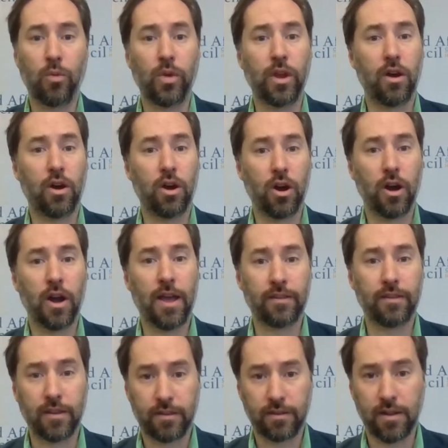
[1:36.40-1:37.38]
We are,
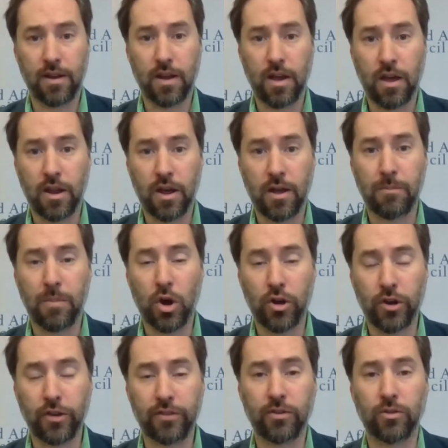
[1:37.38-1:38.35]
as I said, a
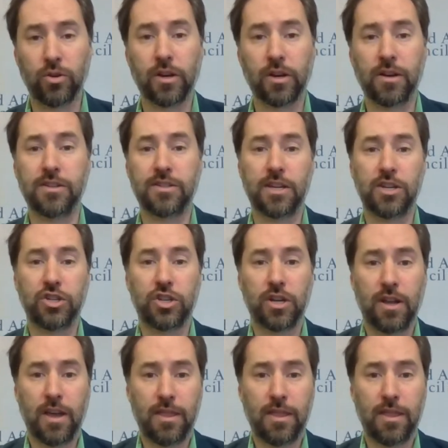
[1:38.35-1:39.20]
nonpartisan organization,